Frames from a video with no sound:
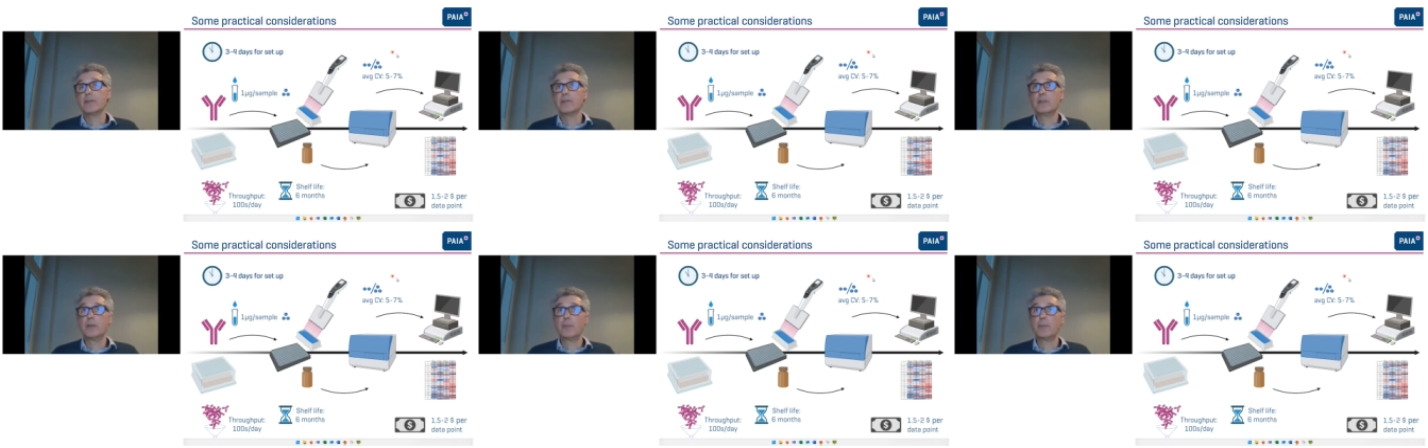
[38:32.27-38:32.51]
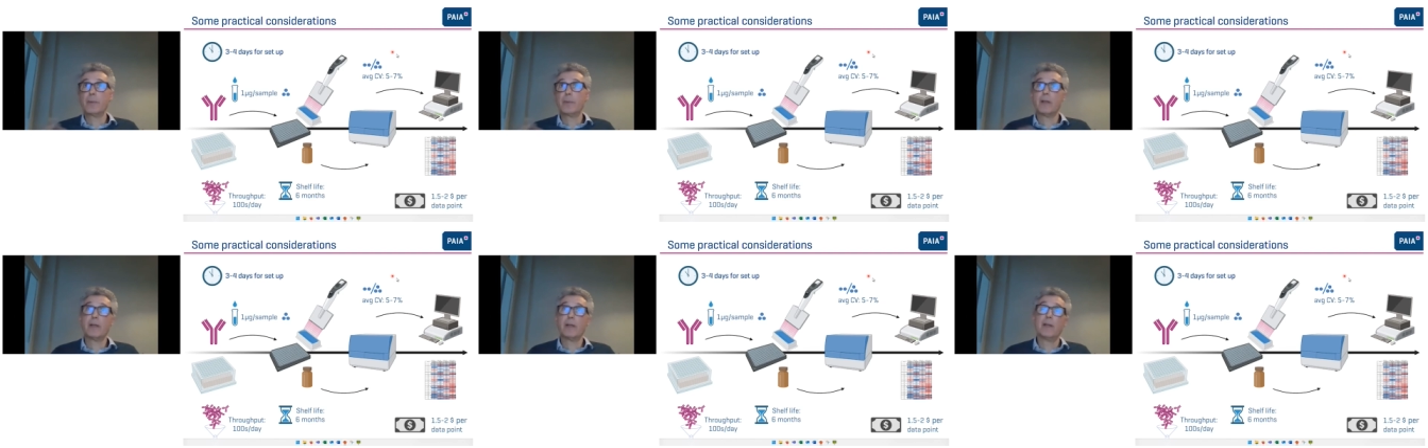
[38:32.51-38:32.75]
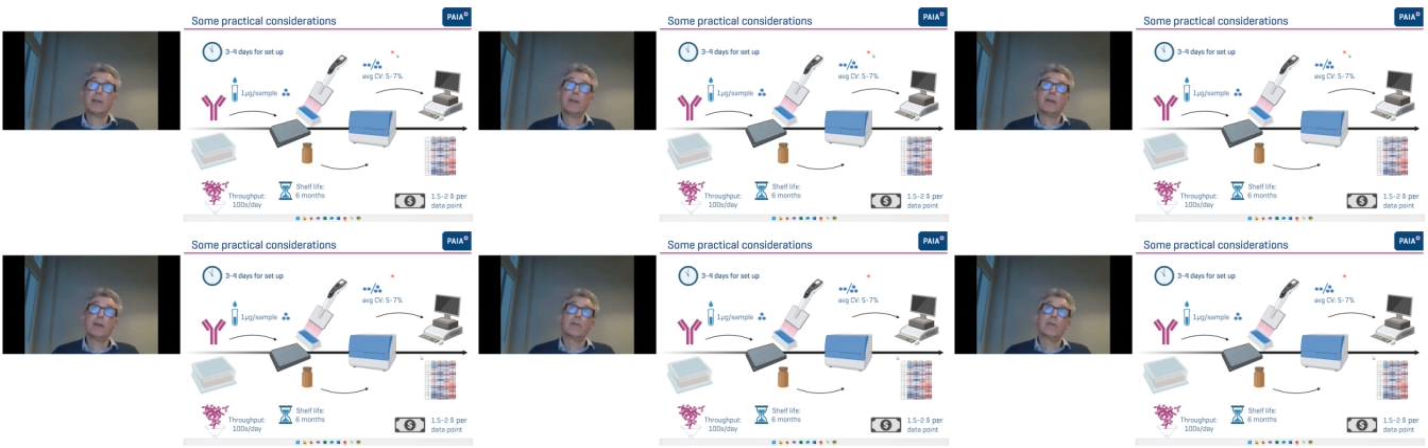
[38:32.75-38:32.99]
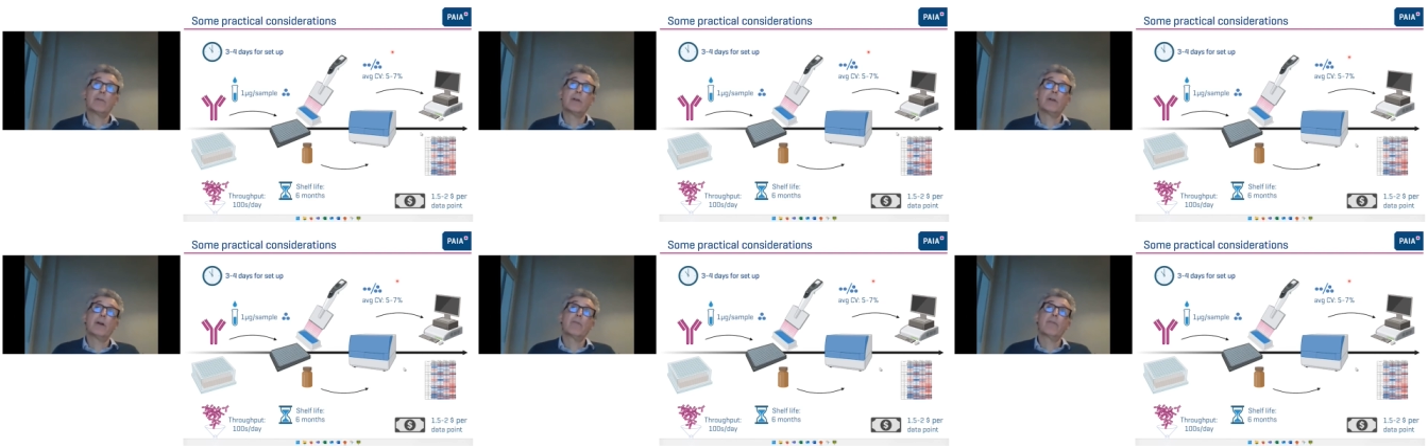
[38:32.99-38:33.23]
typically
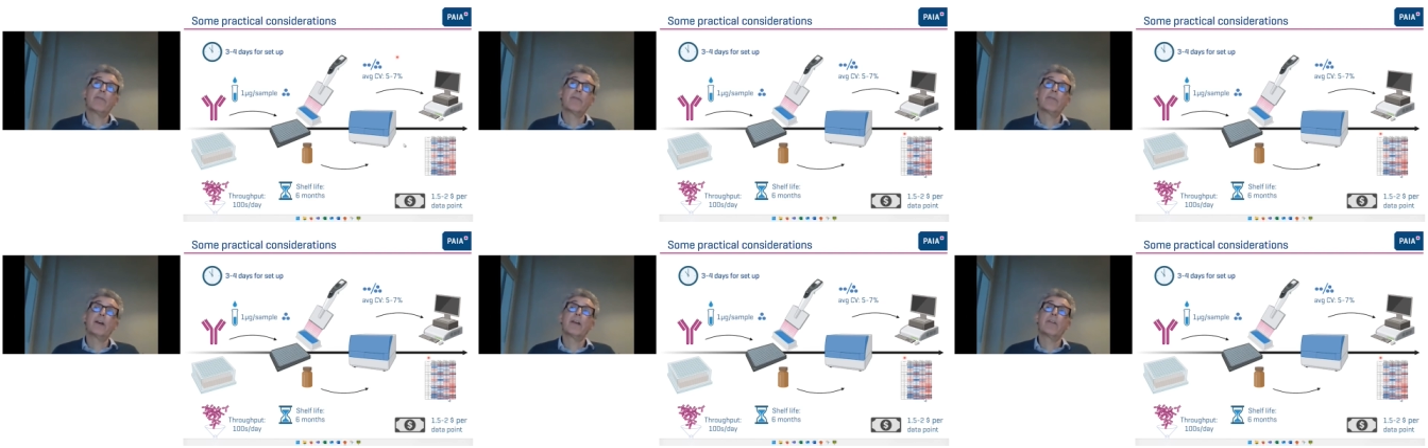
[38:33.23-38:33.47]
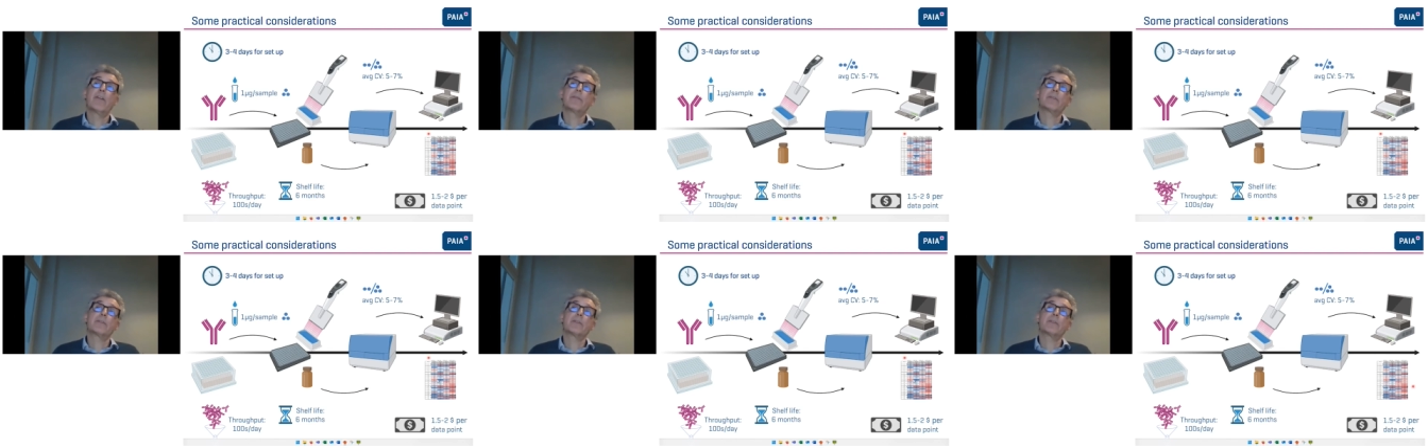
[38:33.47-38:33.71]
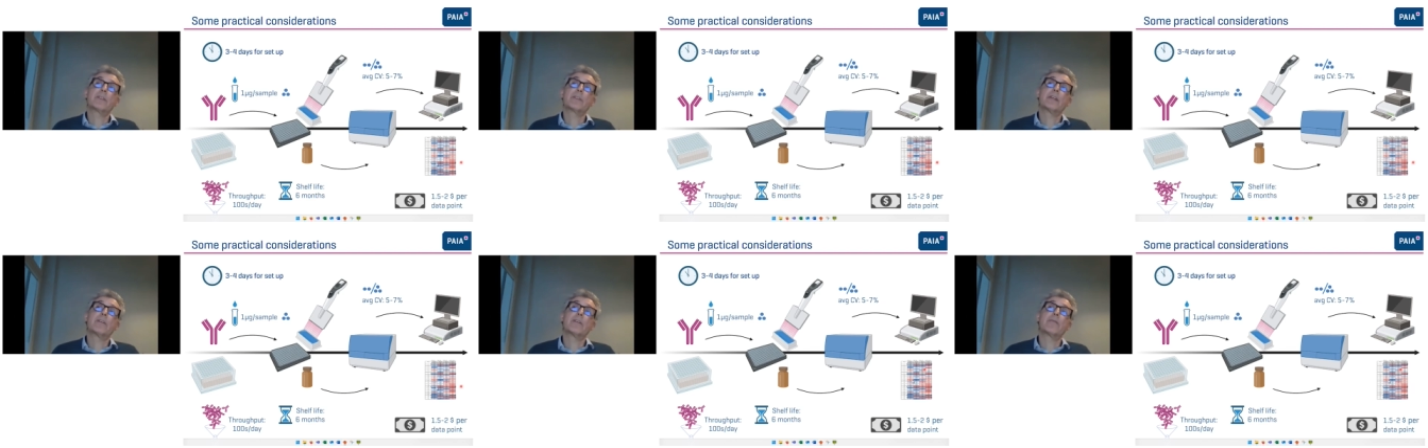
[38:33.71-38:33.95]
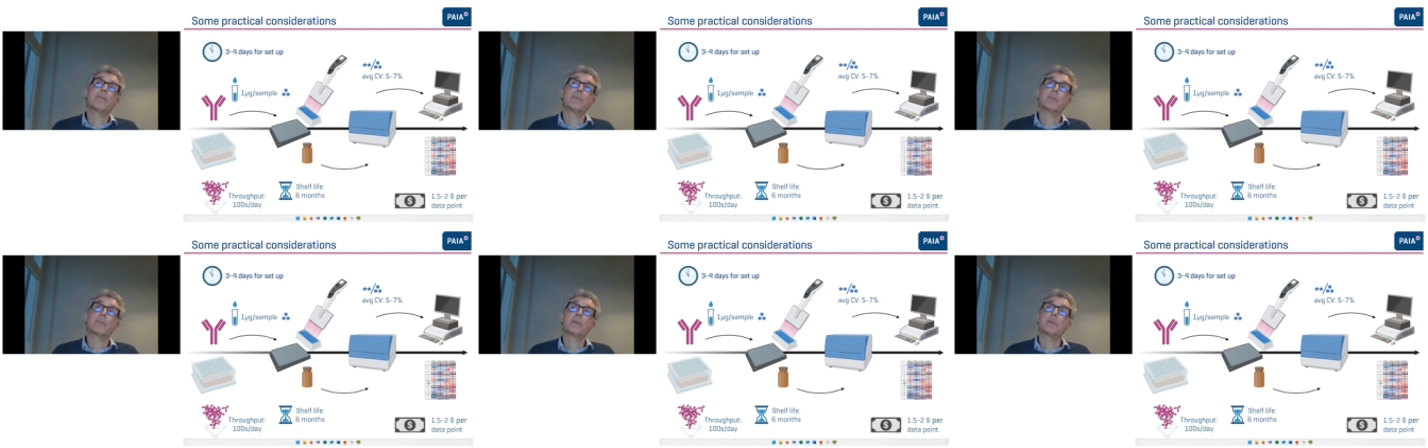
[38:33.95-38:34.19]
around 5 to
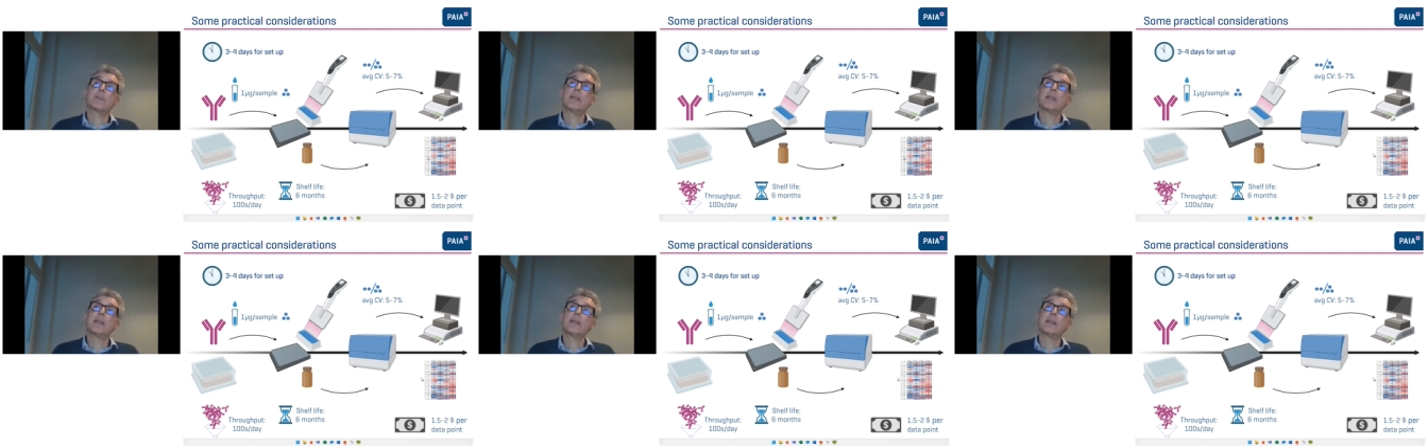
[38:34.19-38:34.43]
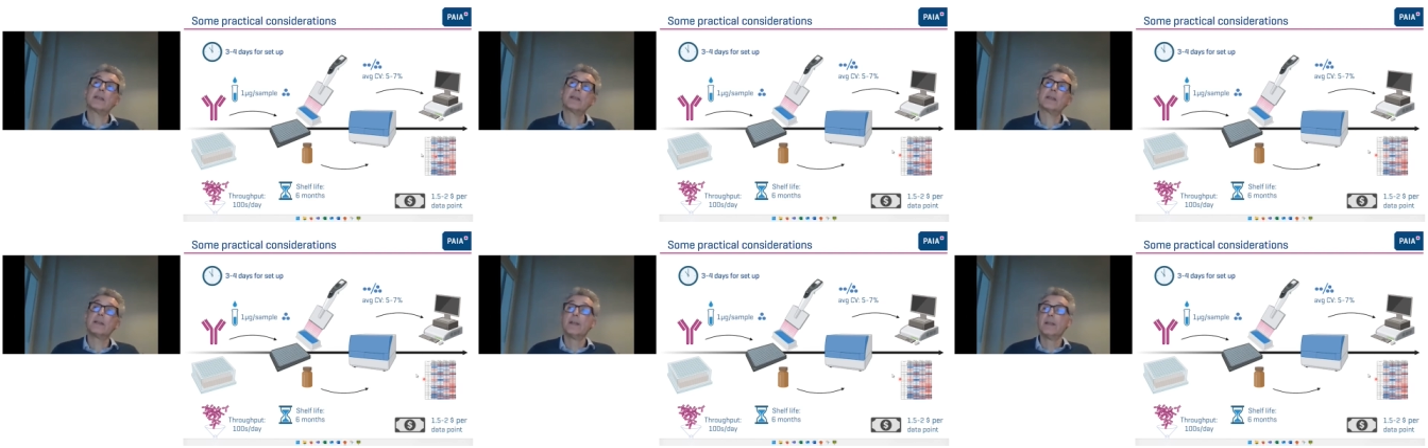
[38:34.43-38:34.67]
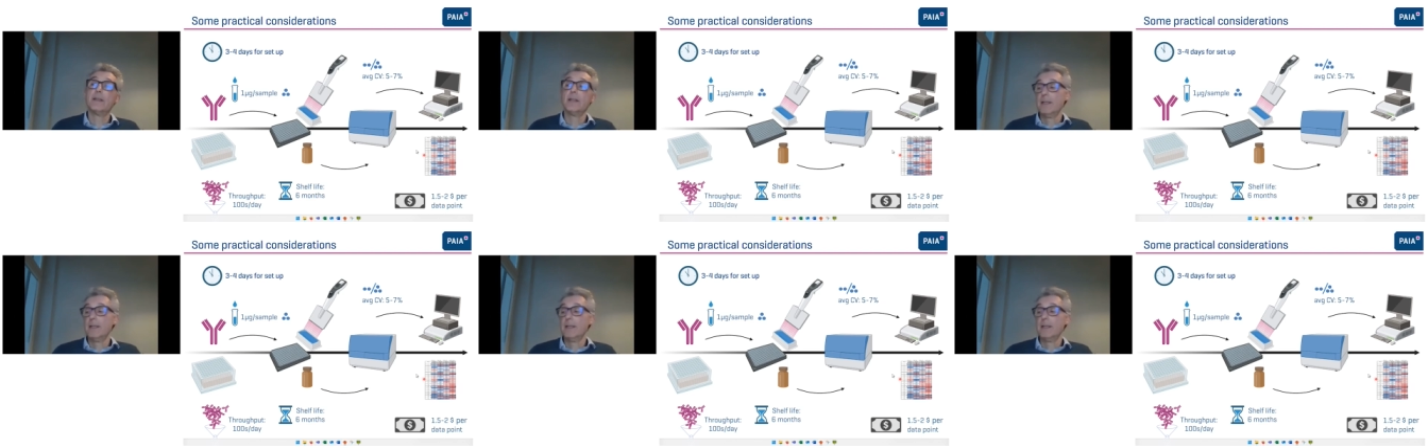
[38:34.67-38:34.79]
7%.